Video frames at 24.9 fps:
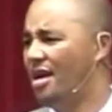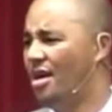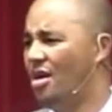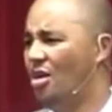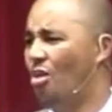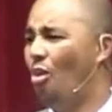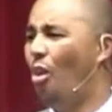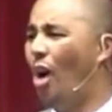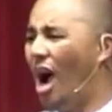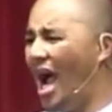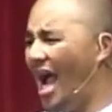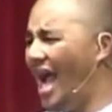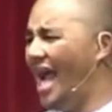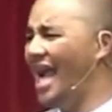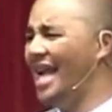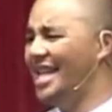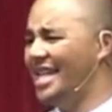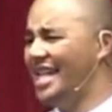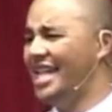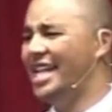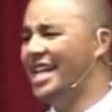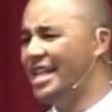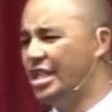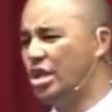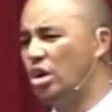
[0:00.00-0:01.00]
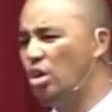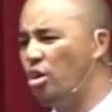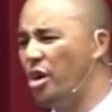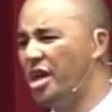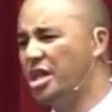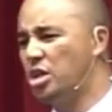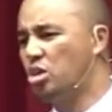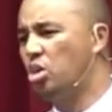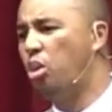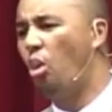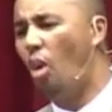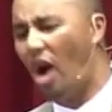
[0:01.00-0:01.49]
Why did he do
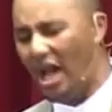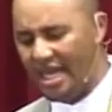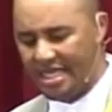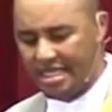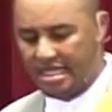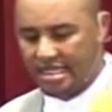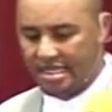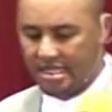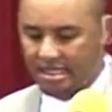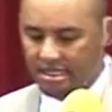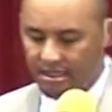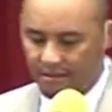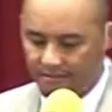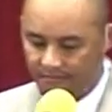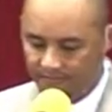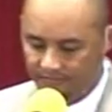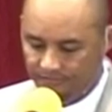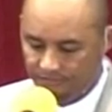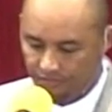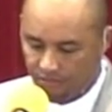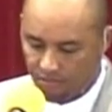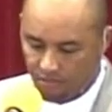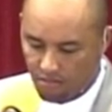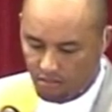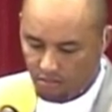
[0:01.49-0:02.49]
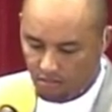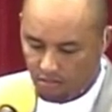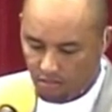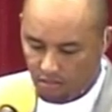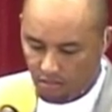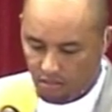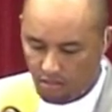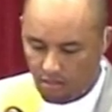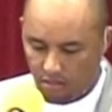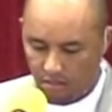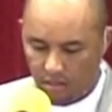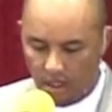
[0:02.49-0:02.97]
it twice?
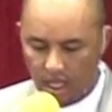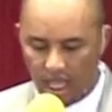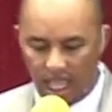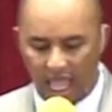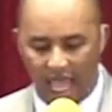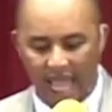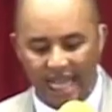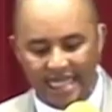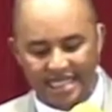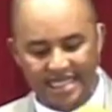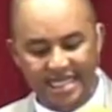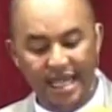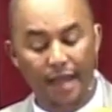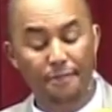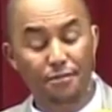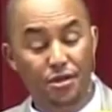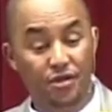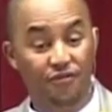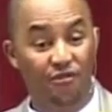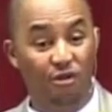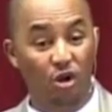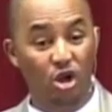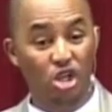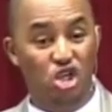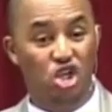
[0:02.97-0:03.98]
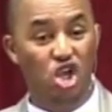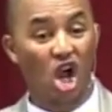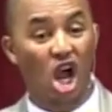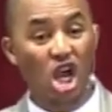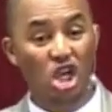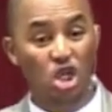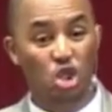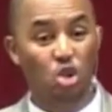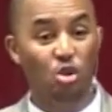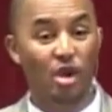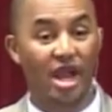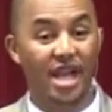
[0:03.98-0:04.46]
Except for
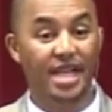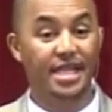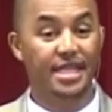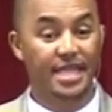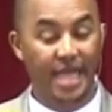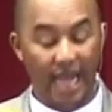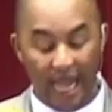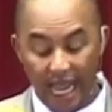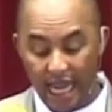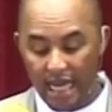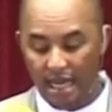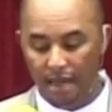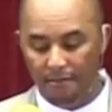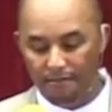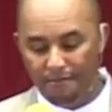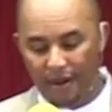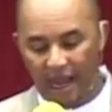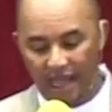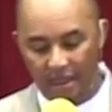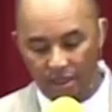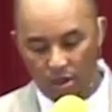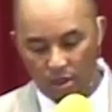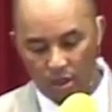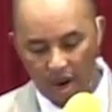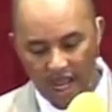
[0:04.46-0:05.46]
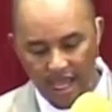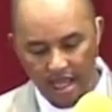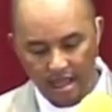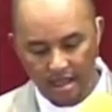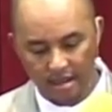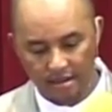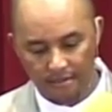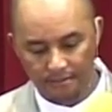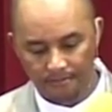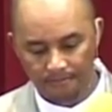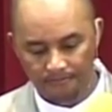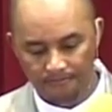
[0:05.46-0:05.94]
Joshua and Caleb, by the way.
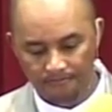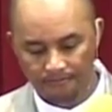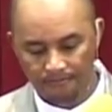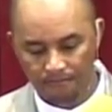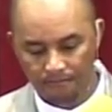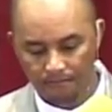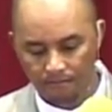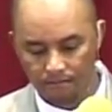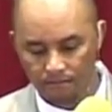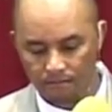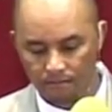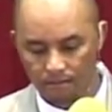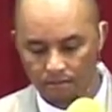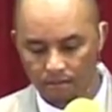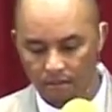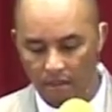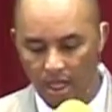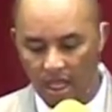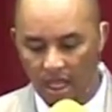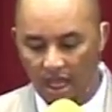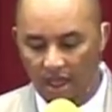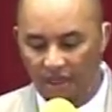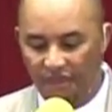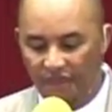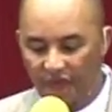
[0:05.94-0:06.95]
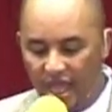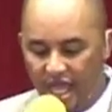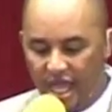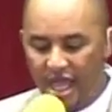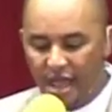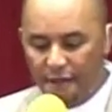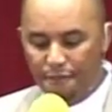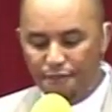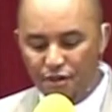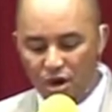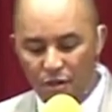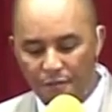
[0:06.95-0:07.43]
The
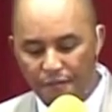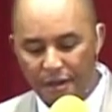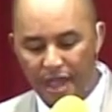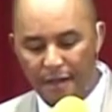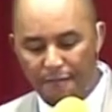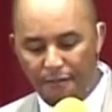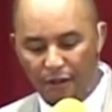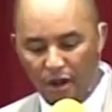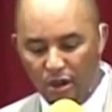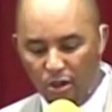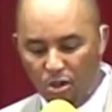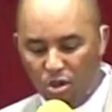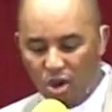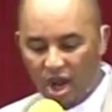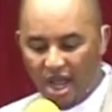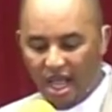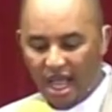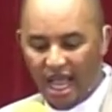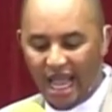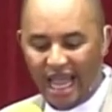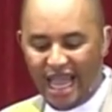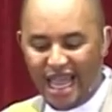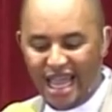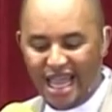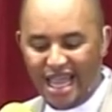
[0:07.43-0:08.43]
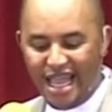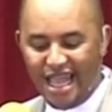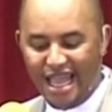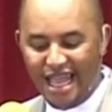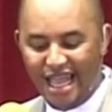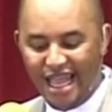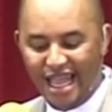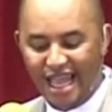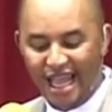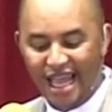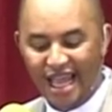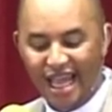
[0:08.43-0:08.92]
Hebrew people were a
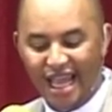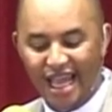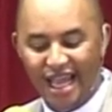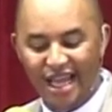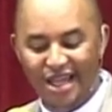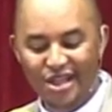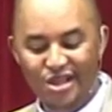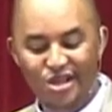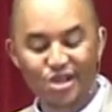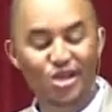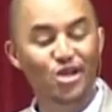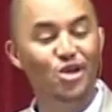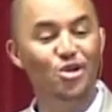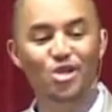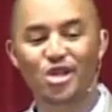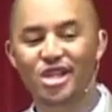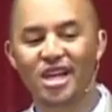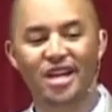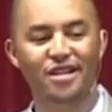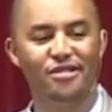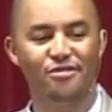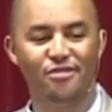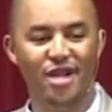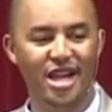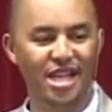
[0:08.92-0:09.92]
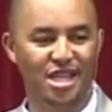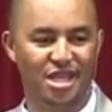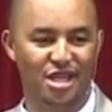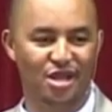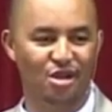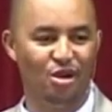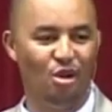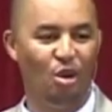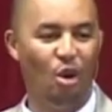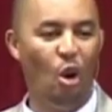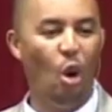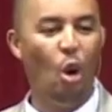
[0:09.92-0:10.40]
new
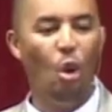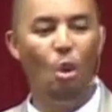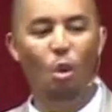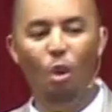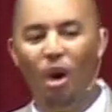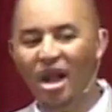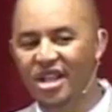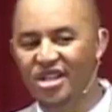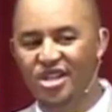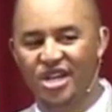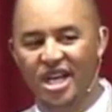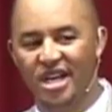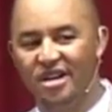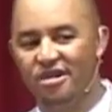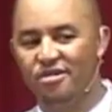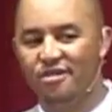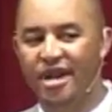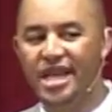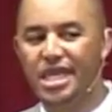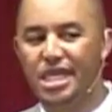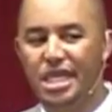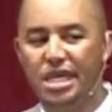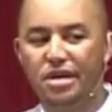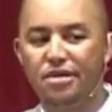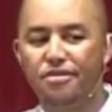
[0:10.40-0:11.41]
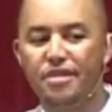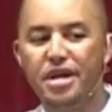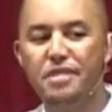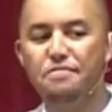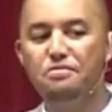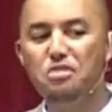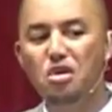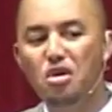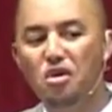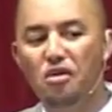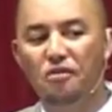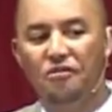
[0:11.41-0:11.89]
generation, or one generation
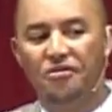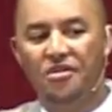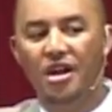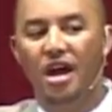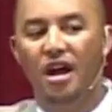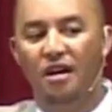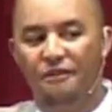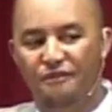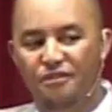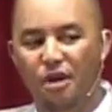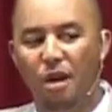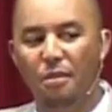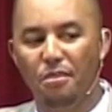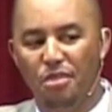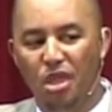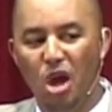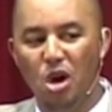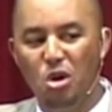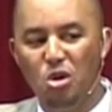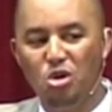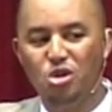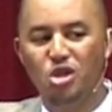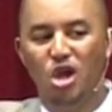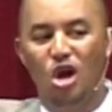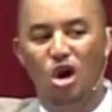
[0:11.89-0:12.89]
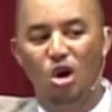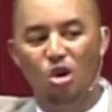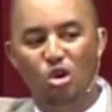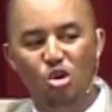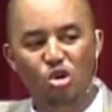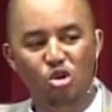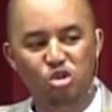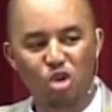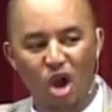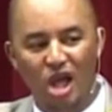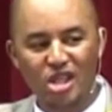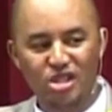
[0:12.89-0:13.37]
removed from those who
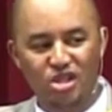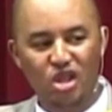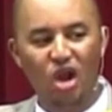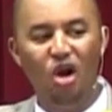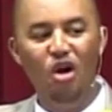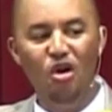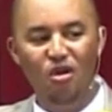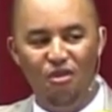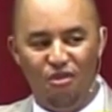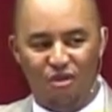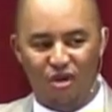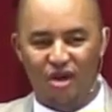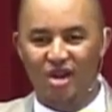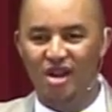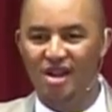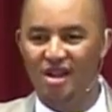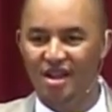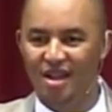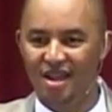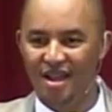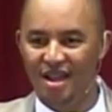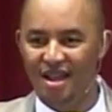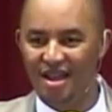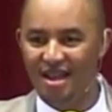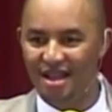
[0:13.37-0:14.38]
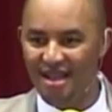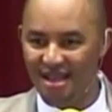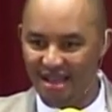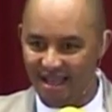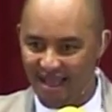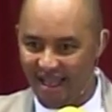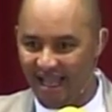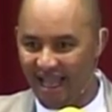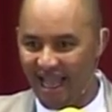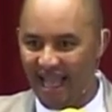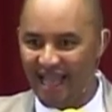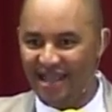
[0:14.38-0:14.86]
crossed over
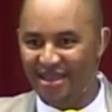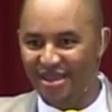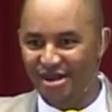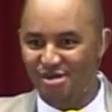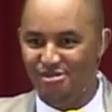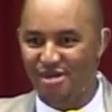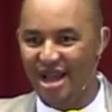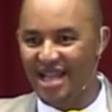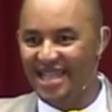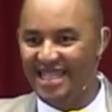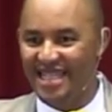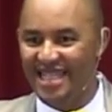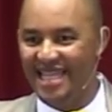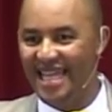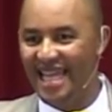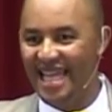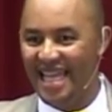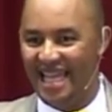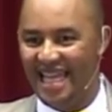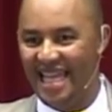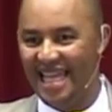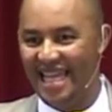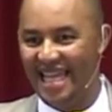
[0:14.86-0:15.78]
at the Red Sea.